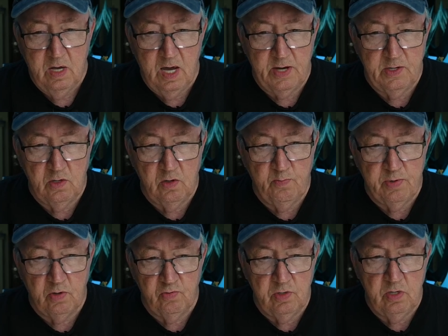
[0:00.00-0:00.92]
I know
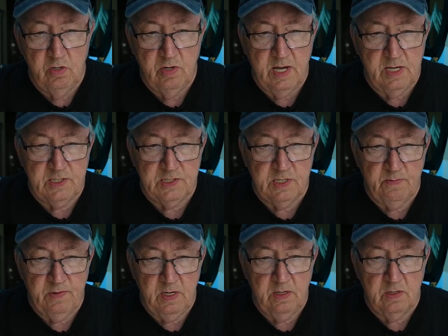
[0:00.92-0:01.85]
Peru has
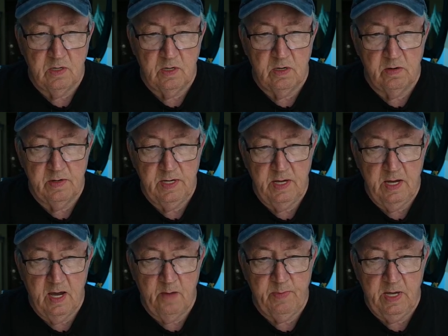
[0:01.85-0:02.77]
something called
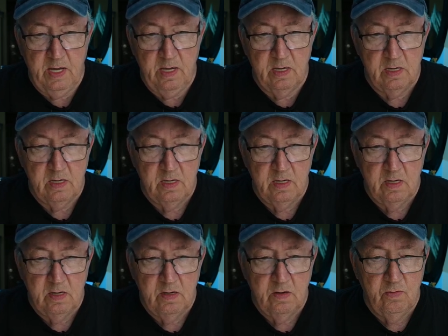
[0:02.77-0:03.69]
Yapi,
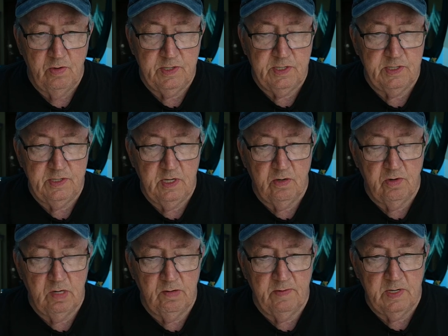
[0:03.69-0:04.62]
which is the
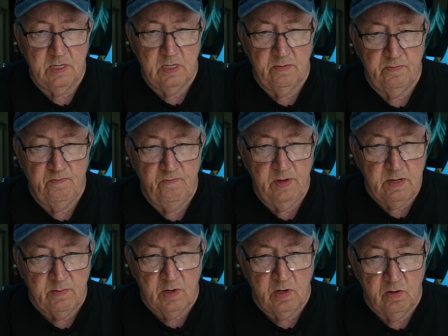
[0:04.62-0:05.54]
equivalent of
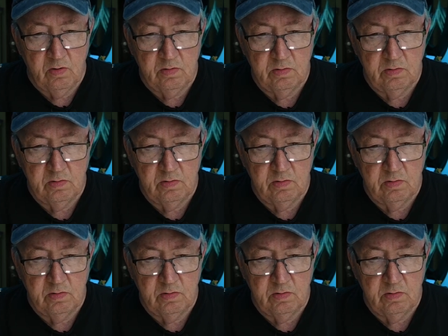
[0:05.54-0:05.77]
Venmo.